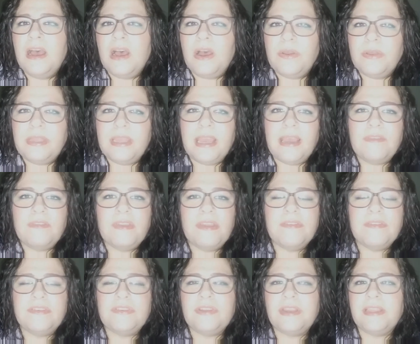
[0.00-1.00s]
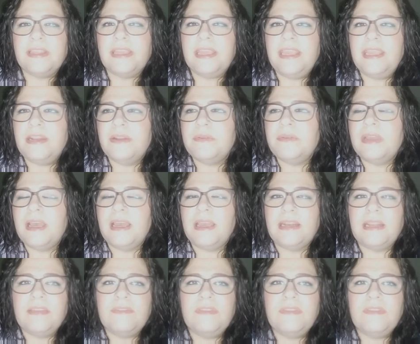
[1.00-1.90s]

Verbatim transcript: oh yeah, have you ever tried the keto diet?